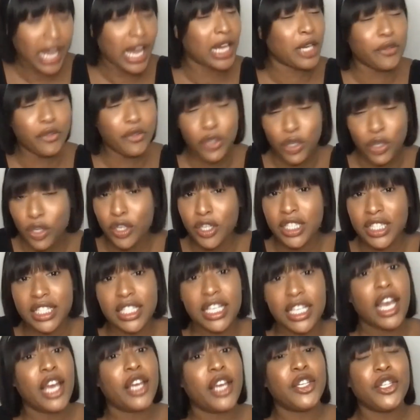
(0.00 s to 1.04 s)
And of
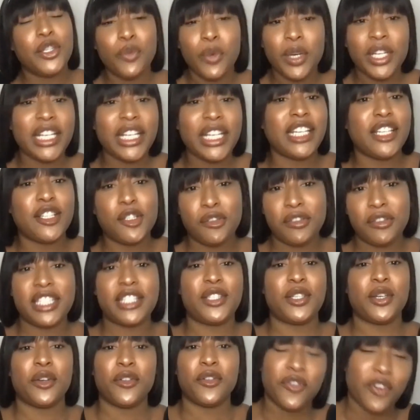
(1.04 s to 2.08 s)
course, you want to
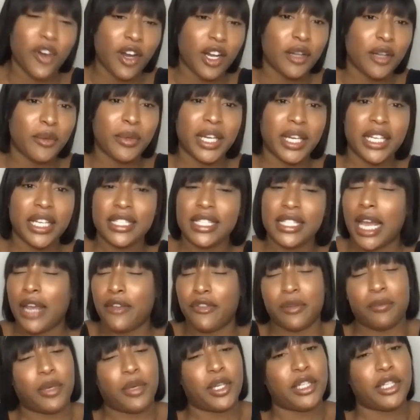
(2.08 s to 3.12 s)
increase your followers.
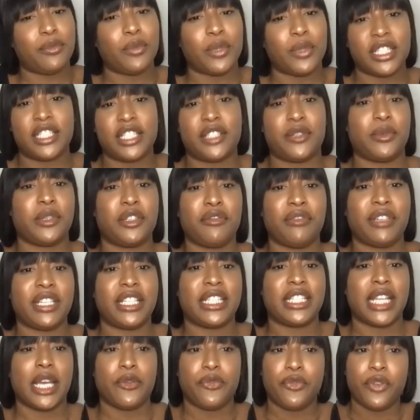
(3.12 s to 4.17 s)
Everybody wants to
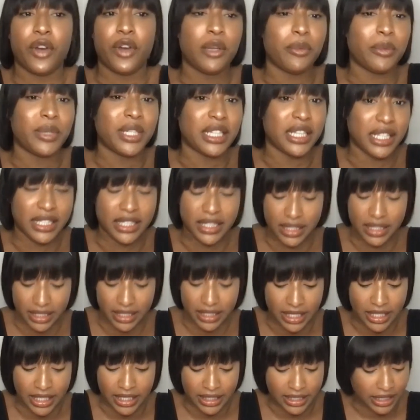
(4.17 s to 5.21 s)
increase their following
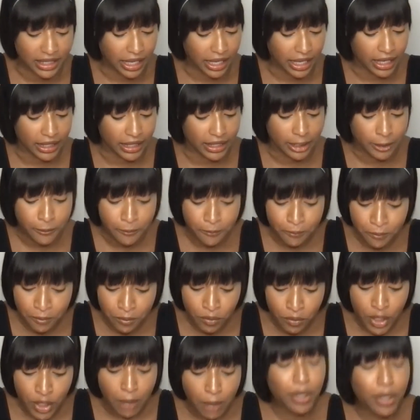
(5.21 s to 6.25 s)
these days.
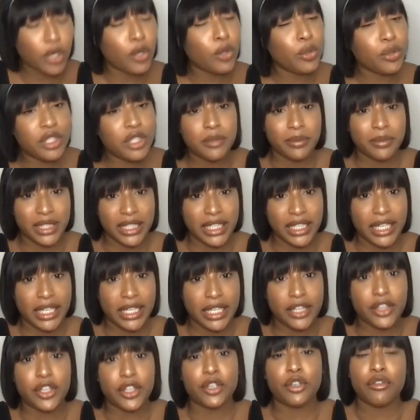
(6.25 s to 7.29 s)
But
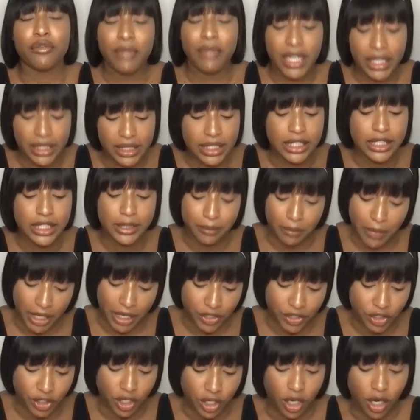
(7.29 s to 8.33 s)
ultimately, the greatest
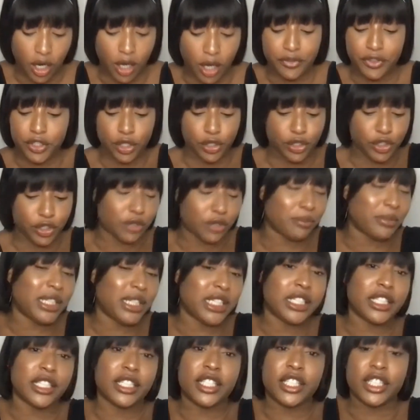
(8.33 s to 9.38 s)
measure of social
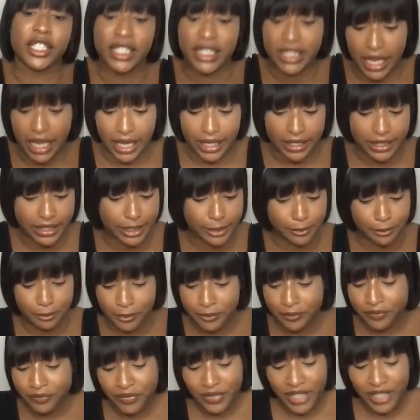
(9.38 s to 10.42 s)
media success
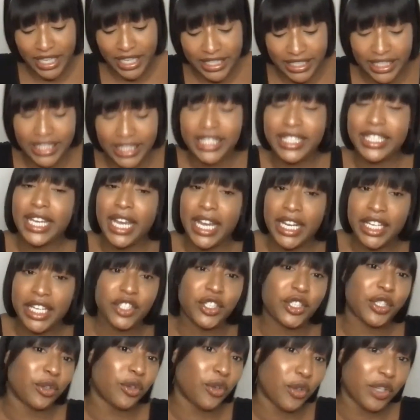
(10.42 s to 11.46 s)
is an
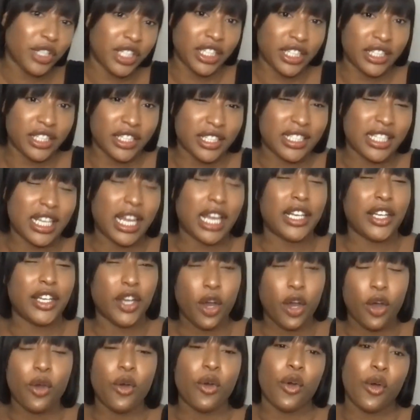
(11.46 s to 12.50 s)
engaged audience, and
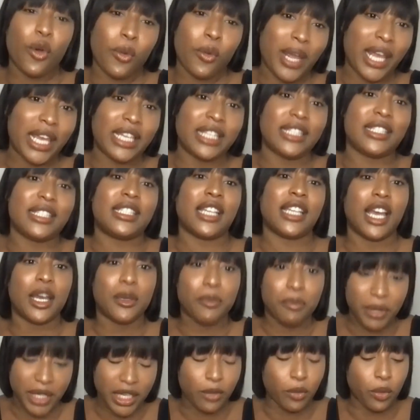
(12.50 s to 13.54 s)
not always a
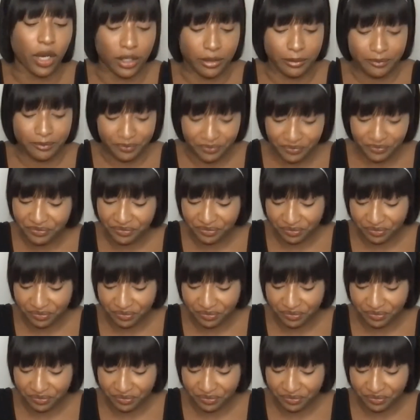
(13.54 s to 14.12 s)
big one.